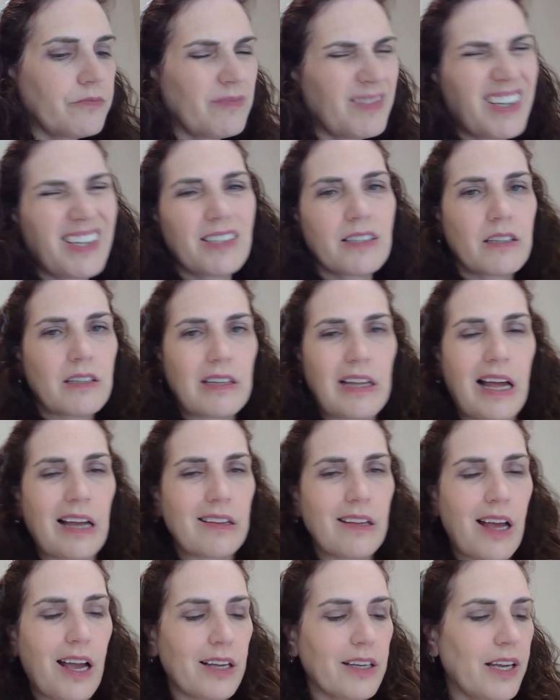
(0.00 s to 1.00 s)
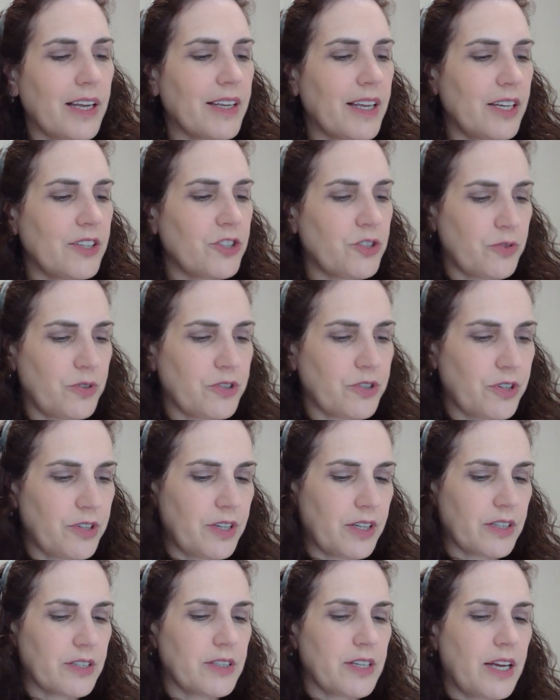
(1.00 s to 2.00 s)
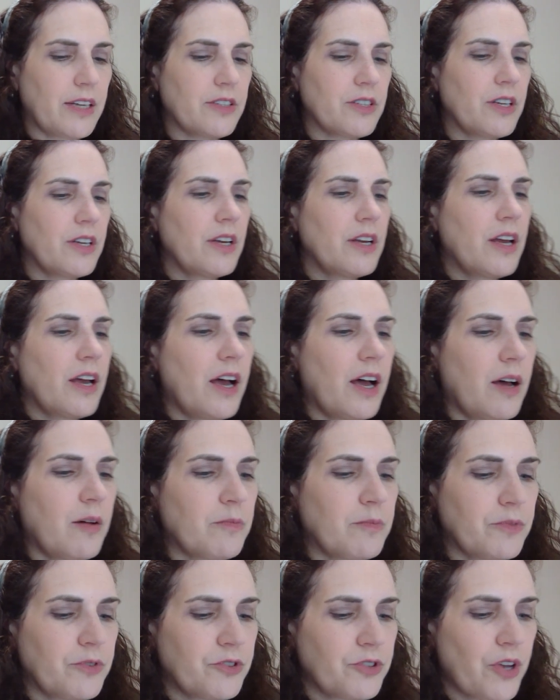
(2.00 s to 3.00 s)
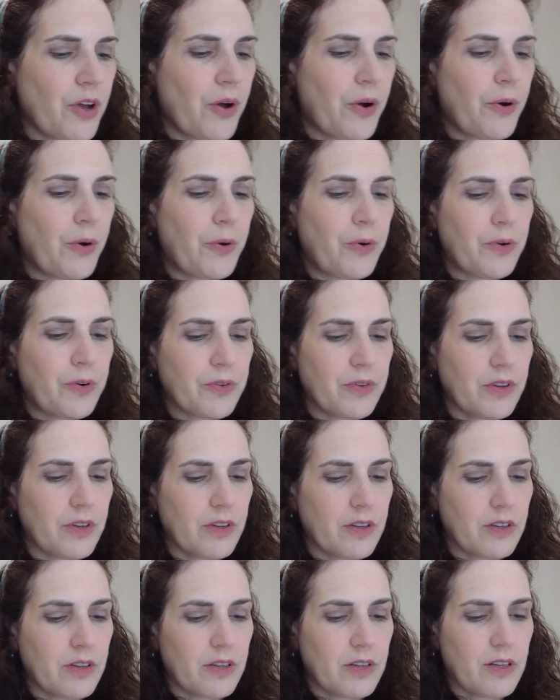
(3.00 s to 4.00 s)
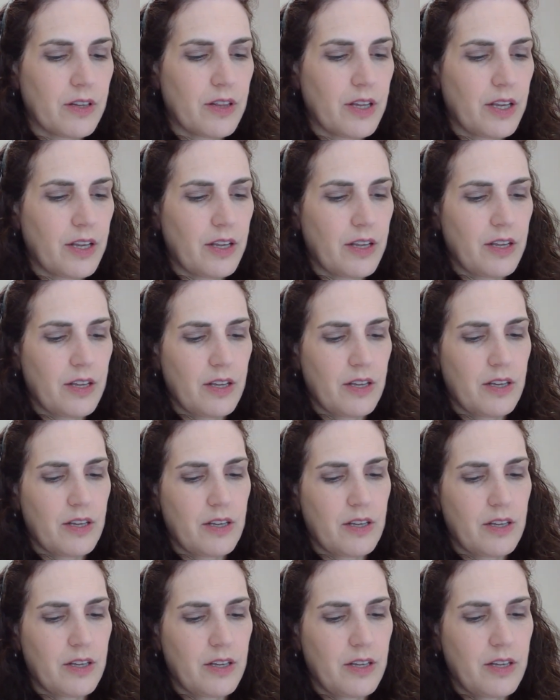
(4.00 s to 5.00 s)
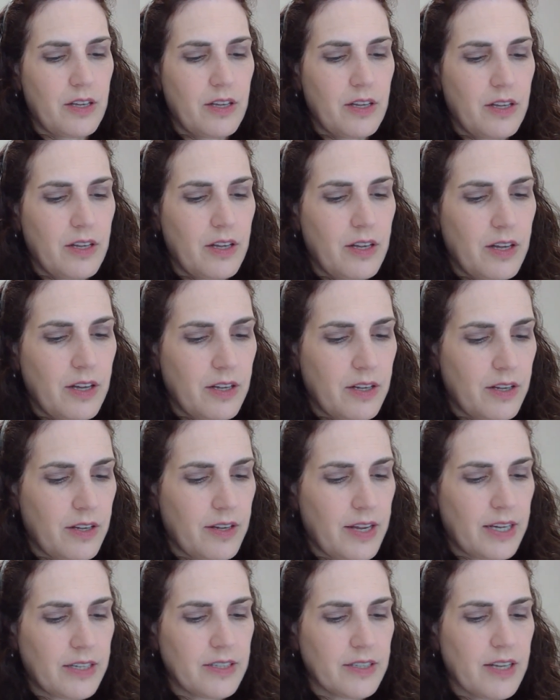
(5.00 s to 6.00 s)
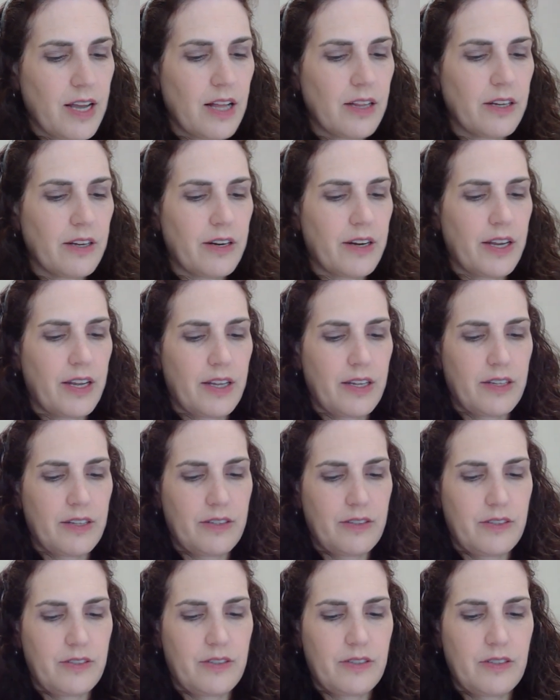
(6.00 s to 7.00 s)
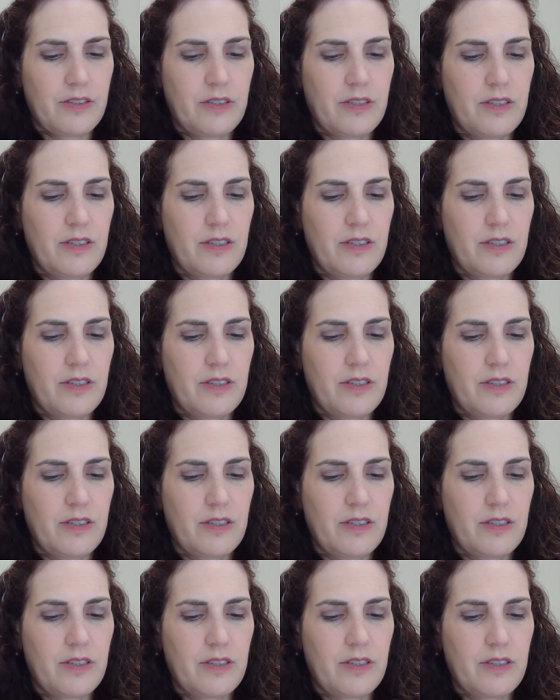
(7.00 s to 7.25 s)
in lilac, I guess, to a certain extent. So the next color is